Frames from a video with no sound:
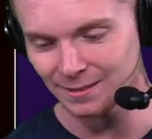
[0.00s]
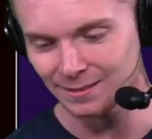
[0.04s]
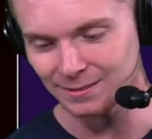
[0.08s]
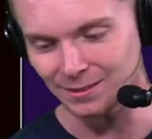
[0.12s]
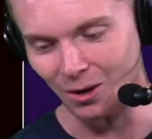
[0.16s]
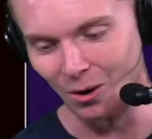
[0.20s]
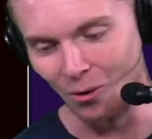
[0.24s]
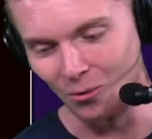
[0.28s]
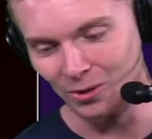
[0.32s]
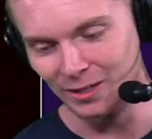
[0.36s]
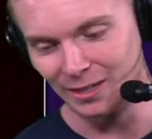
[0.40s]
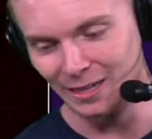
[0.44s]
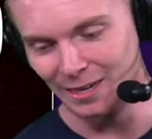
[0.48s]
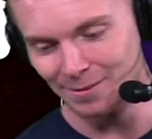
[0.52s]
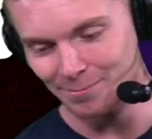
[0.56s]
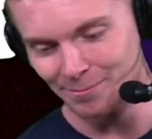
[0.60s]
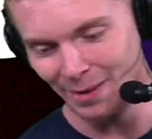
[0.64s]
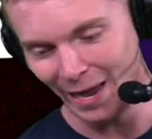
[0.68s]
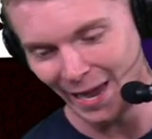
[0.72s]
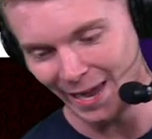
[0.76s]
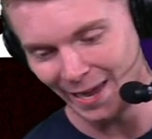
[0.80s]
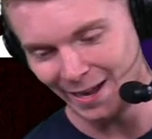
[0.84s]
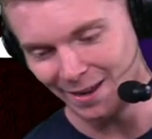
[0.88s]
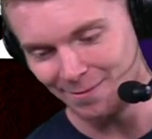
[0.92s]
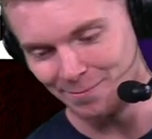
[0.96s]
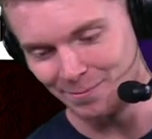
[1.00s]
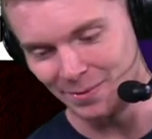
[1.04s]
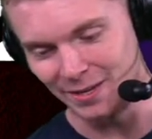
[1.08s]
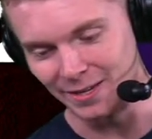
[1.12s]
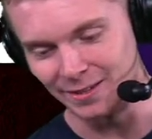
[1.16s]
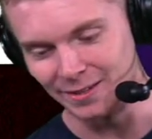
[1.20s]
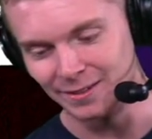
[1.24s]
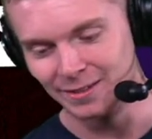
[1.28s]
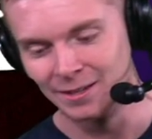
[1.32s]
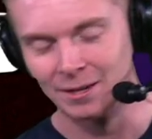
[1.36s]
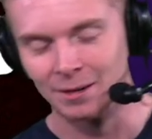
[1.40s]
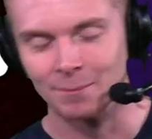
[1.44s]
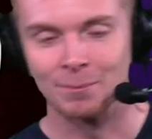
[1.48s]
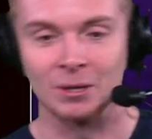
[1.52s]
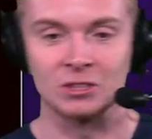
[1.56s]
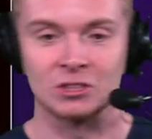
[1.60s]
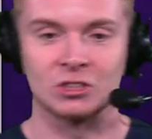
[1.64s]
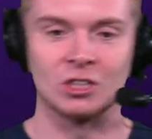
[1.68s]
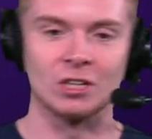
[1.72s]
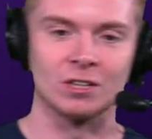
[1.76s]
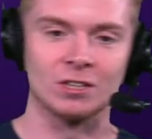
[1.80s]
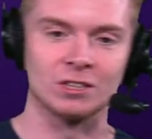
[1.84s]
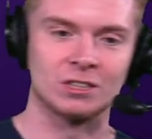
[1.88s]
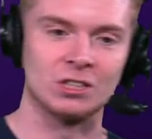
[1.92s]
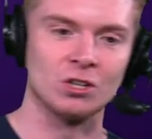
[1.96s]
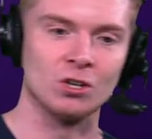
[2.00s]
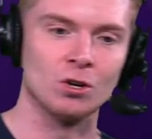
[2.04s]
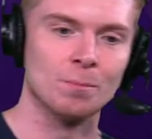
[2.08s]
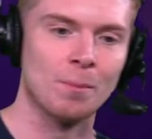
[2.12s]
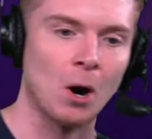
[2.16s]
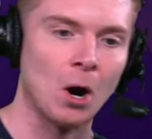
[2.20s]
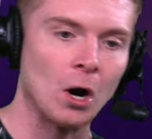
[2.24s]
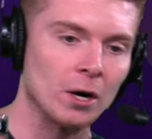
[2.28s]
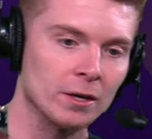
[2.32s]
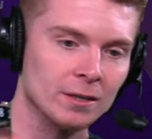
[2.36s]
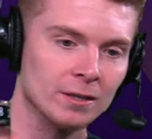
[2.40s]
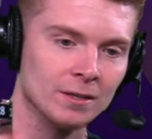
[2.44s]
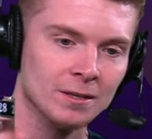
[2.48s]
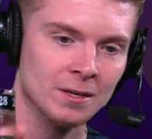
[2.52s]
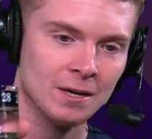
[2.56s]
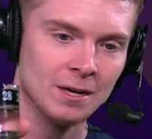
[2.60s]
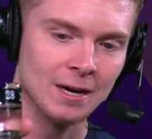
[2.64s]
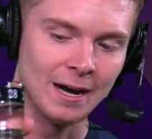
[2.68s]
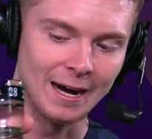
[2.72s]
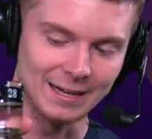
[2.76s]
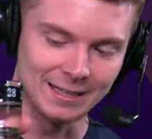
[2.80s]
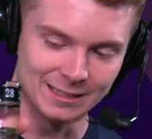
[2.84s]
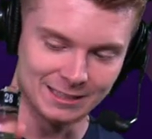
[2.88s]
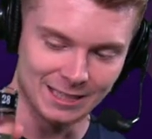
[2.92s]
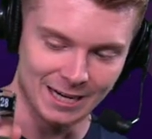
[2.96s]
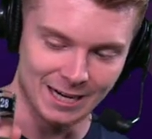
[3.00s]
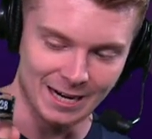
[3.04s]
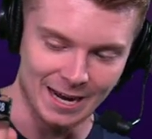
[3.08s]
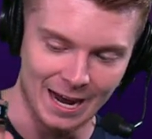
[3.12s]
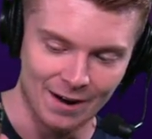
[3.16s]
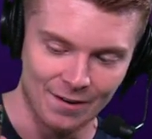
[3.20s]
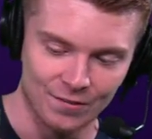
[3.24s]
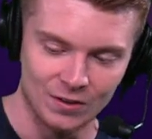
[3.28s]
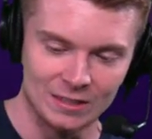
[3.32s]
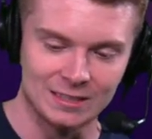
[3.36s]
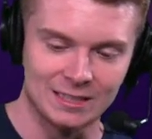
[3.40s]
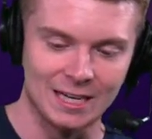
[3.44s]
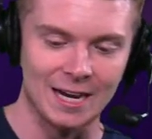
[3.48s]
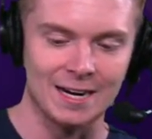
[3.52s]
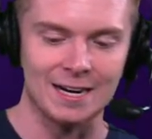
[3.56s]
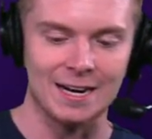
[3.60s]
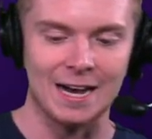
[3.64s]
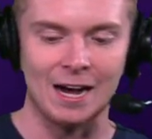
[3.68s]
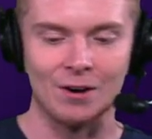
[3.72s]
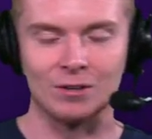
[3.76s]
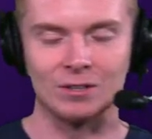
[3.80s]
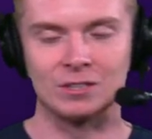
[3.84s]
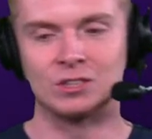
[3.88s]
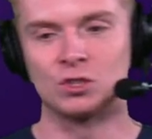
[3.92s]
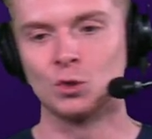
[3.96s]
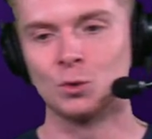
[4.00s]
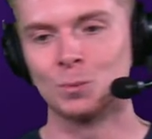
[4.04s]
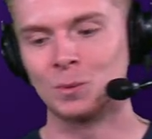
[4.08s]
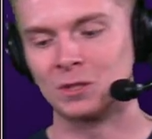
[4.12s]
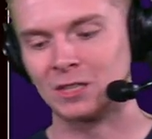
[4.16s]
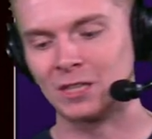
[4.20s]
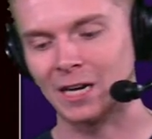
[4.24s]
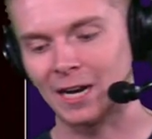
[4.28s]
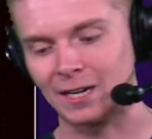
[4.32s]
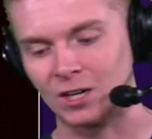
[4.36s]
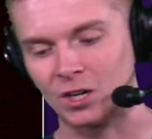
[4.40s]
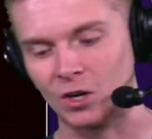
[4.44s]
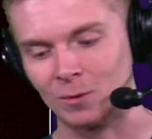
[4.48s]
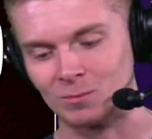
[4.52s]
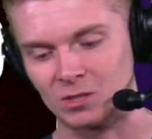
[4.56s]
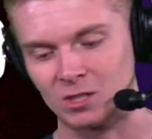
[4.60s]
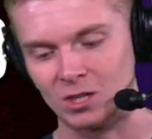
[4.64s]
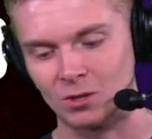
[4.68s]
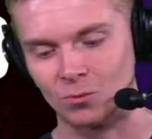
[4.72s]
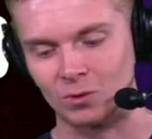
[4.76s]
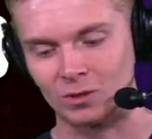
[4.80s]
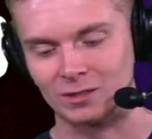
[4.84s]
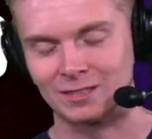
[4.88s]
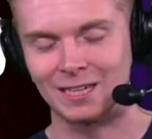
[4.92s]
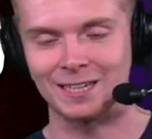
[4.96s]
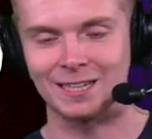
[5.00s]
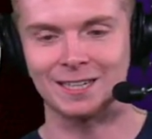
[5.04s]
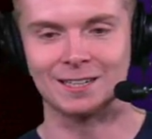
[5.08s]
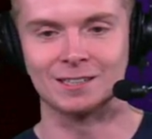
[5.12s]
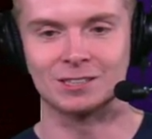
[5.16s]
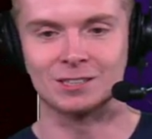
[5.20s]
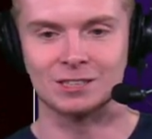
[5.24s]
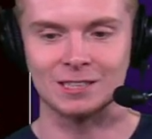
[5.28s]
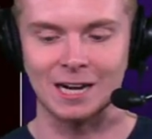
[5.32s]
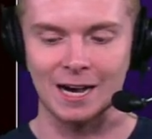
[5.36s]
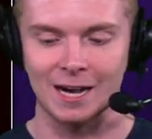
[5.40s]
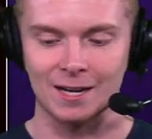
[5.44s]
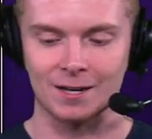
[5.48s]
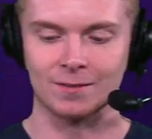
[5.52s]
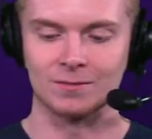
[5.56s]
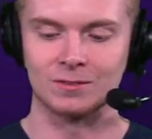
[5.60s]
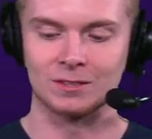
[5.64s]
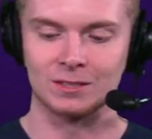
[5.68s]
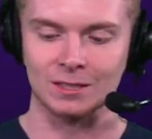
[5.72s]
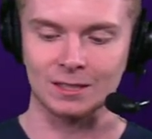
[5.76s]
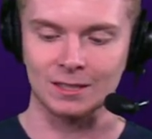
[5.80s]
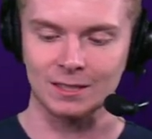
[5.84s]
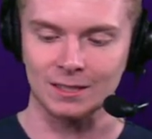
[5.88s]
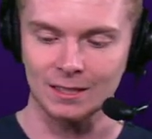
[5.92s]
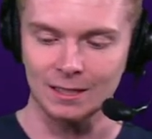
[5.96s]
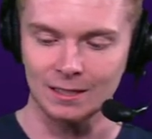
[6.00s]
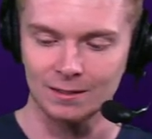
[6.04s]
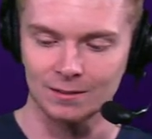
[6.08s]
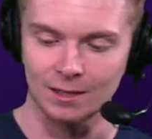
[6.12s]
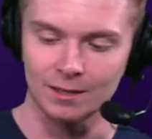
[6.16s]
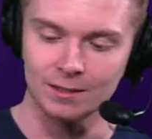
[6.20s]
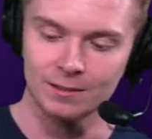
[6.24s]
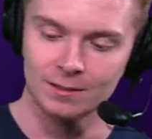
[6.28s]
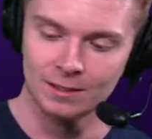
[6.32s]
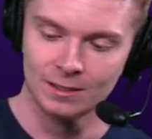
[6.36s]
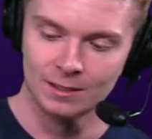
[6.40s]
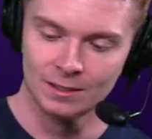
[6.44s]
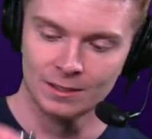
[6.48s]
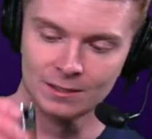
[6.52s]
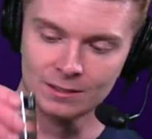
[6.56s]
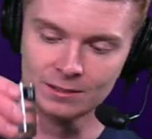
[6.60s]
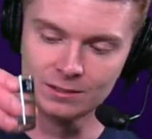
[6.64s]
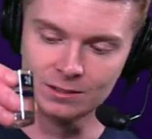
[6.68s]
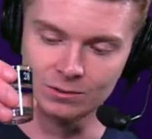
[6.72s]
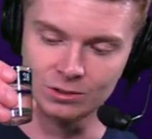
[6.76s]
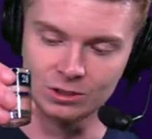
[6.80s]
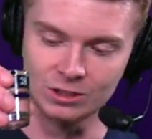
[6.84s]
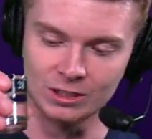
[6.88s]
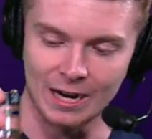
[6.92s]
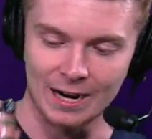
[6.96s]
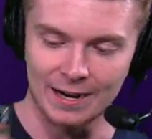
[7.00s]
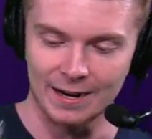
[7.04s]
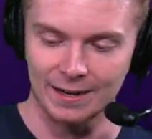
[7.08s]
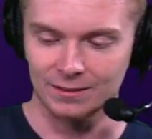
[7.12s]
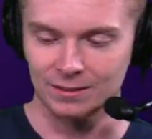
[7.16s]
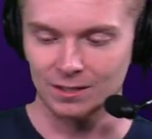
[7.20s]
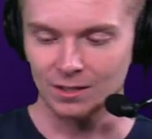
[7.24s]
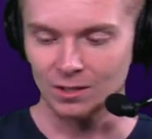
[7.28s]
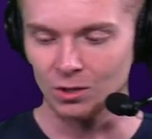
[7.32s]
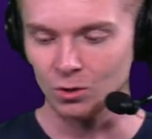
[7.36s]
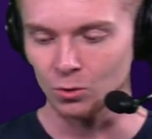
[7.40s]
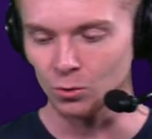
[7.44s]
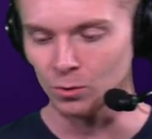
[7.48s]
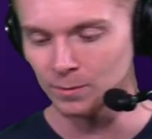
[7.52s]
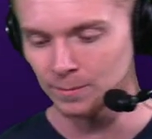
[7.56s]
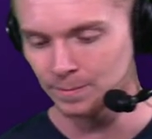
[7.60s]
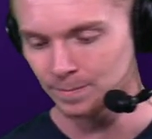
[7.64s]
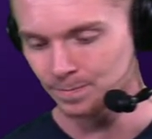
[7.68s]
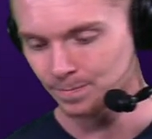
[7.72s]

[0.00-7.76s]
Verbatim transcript: Don't get mad at me. But cheers to you, Martin. I said it every $10 super chat comes in, we're taking a shot of tequila. So shout out to you.